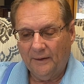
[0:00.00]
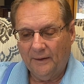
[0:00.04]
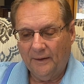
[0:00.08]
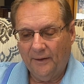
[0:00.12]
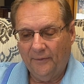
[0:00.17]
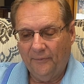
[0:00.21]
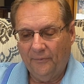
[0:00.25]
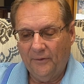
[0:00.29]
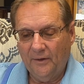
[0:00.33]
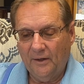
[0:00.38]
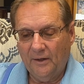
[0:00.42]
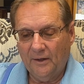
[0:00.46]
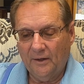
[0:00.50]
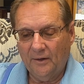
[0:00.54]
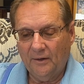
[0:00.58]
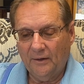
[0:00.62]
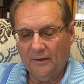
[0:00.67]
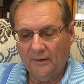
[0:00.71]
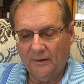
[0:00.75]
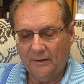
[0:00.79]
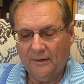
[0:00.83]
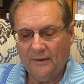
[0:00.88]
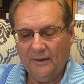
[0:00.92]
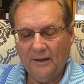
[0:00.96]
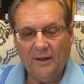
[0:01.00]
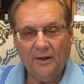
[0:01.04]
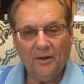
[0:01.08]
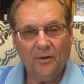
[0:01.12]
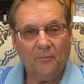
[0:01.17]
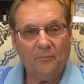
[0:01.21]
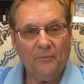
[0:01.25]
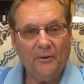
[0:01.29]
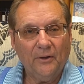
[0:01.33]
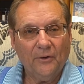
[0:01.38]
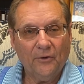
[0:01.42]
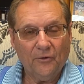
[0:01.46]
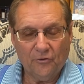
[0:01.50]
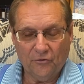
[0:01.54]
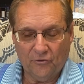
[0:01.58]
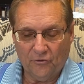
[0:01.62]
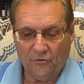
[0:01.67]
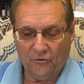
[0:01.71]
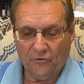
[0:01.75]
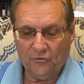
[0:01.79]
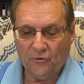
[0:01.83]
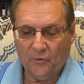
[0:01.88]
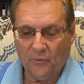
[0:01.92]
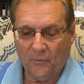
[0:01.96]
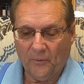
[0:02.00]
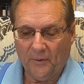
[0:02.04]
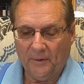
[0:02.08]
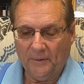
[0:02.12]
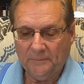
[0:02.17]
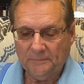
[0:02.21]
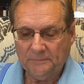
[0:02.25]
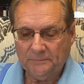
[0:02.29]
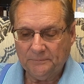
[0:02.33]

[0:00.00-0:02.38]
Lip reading: And then Caleb enters the story.